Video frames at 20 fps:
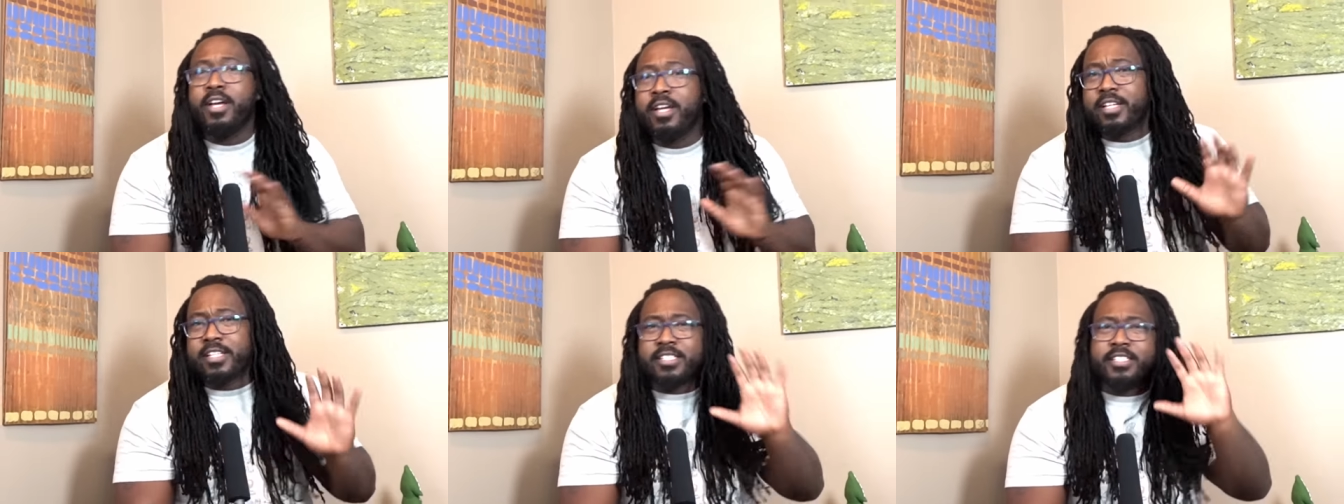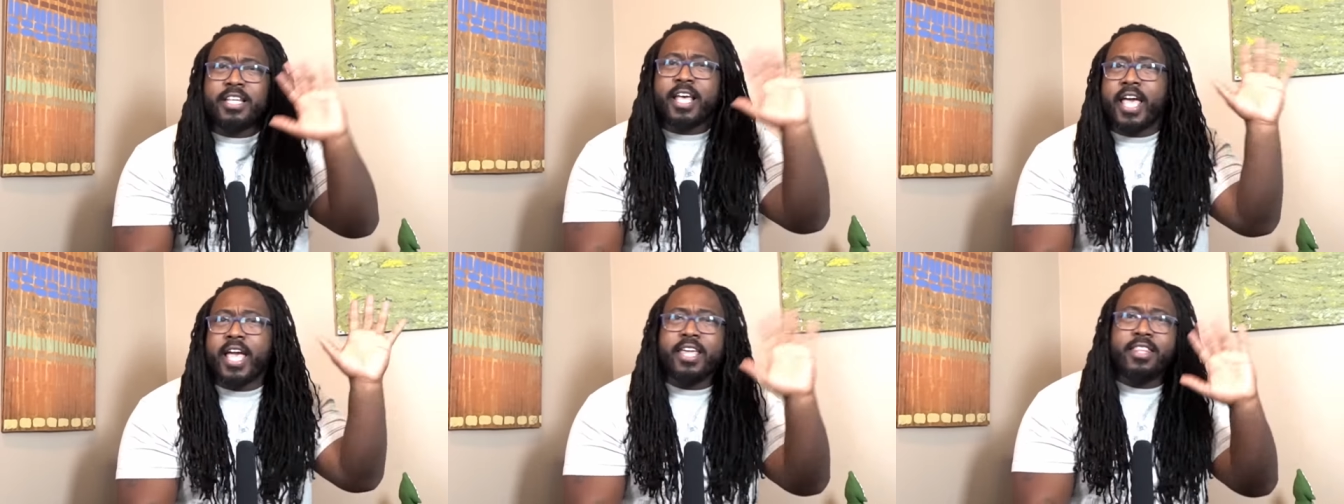
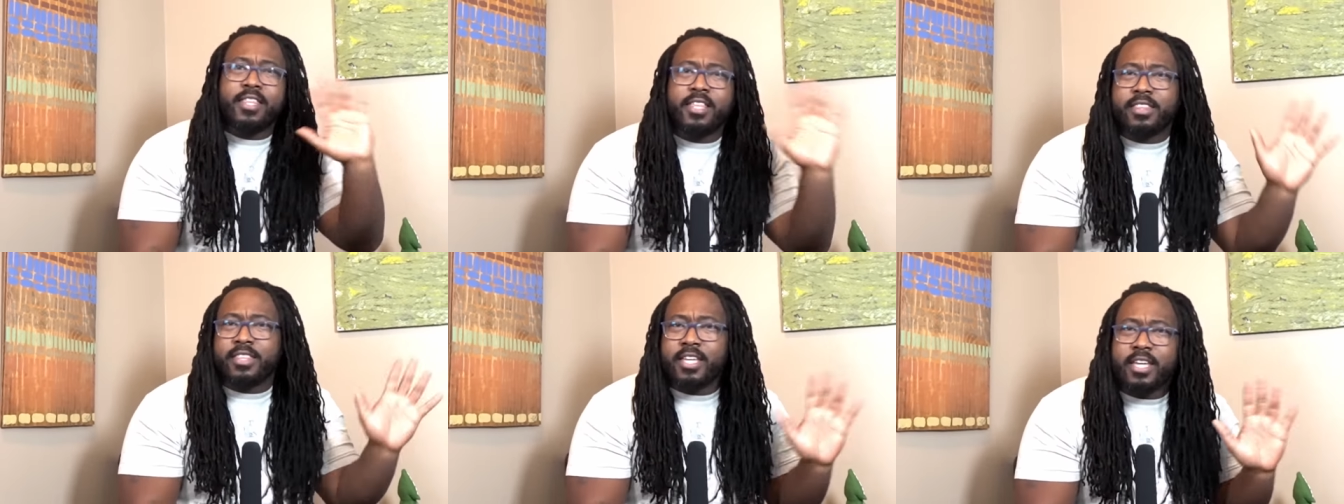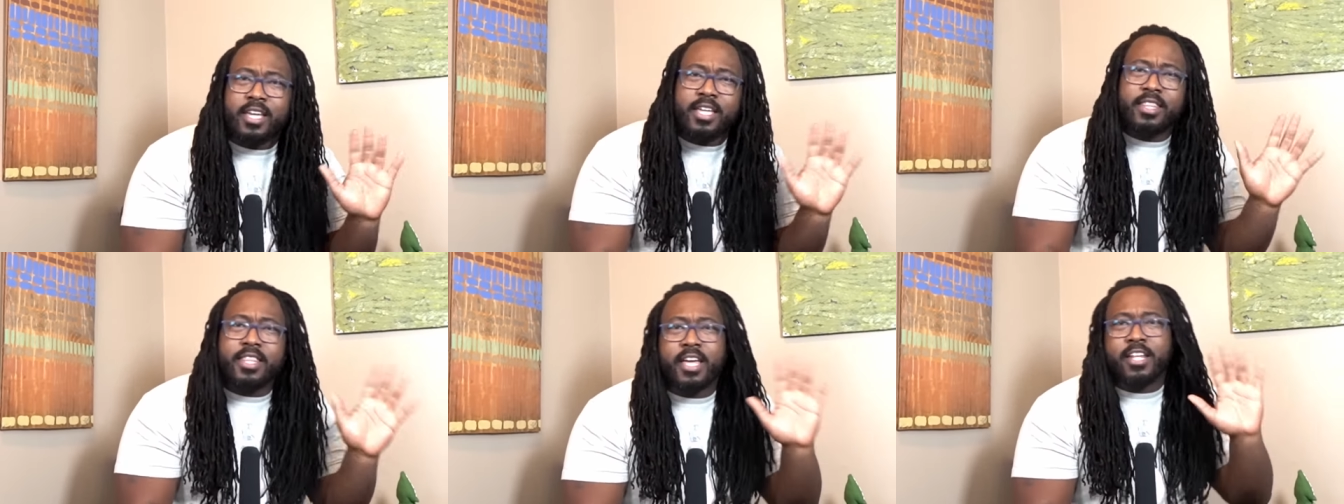saying the
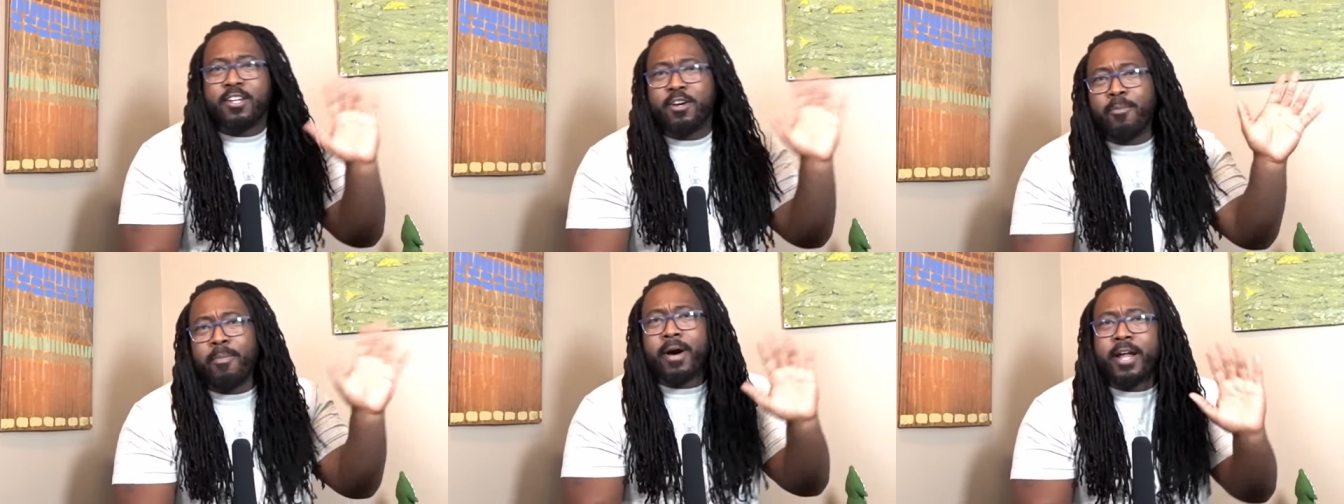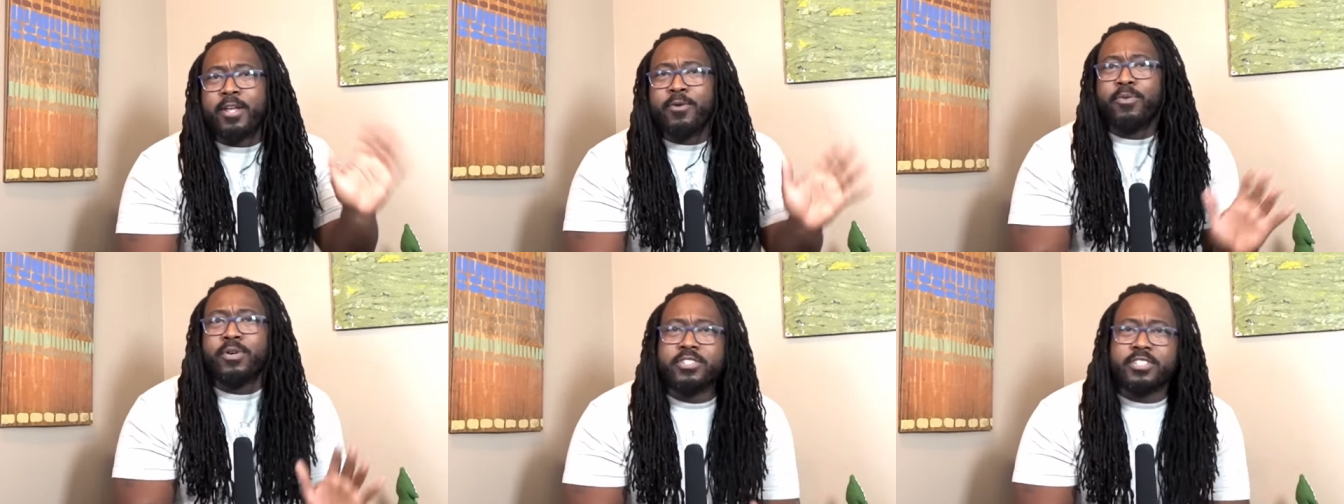thing that
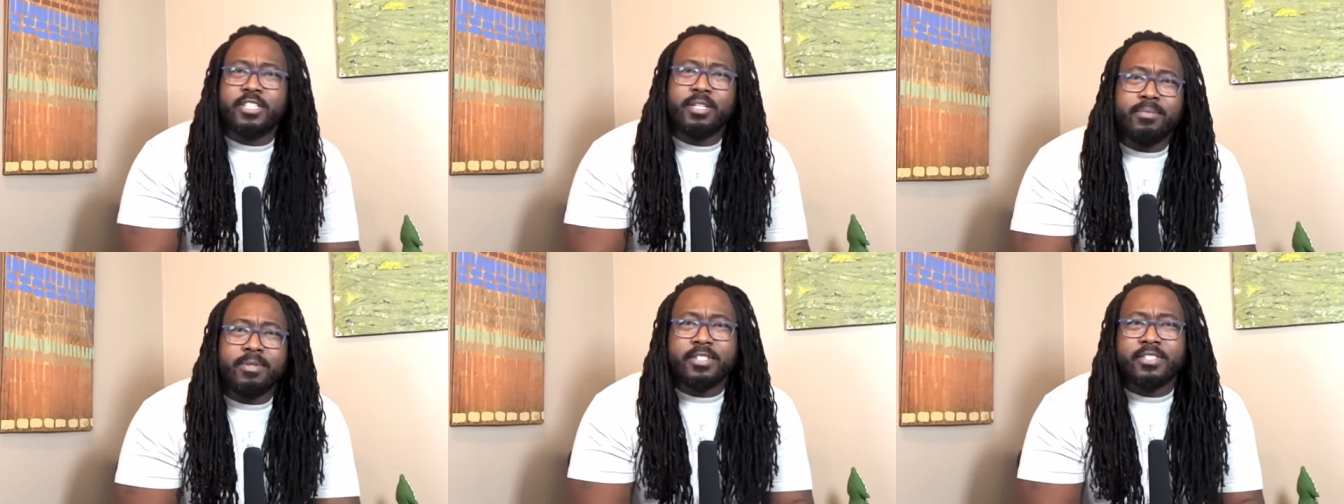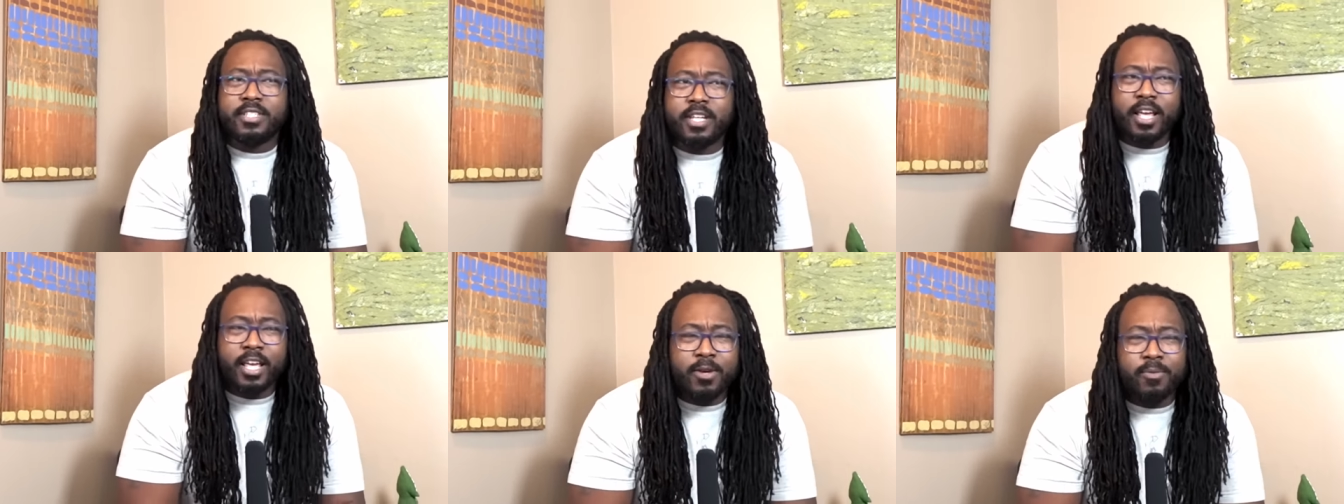nobody wants them to
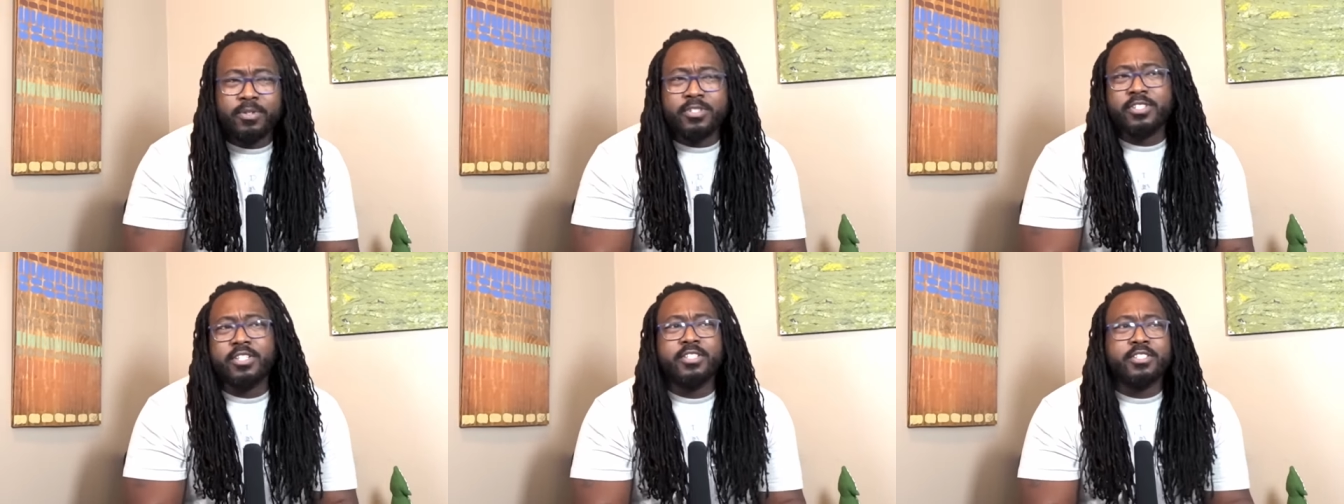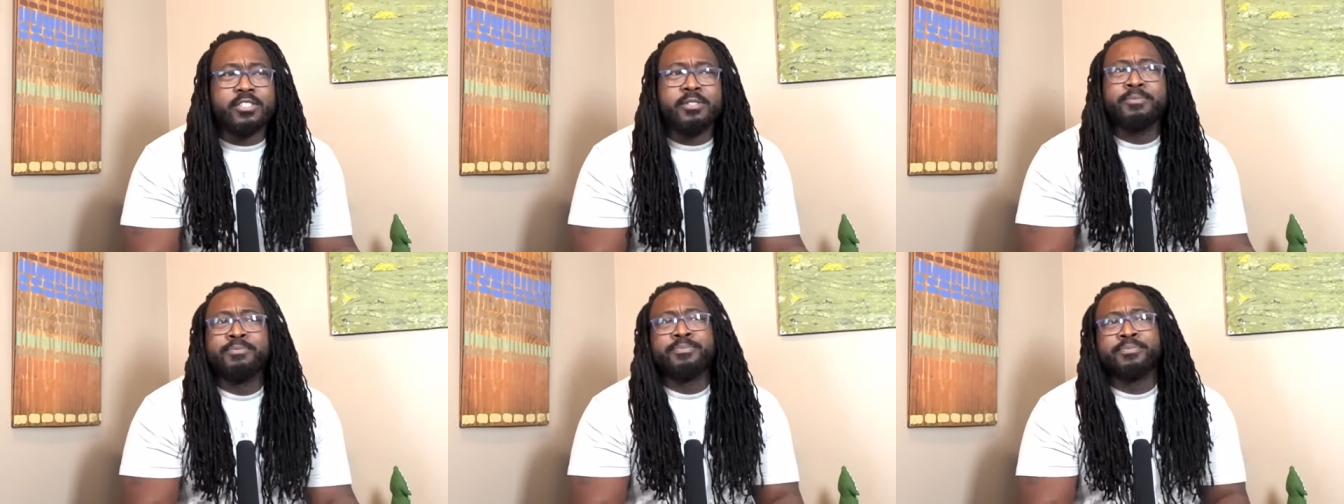say, which
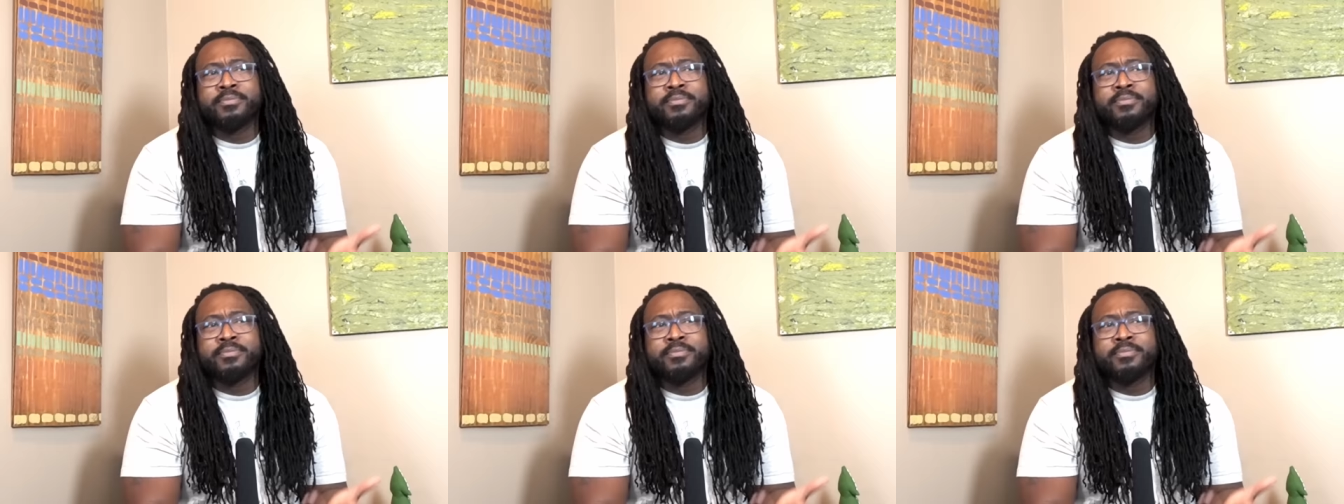is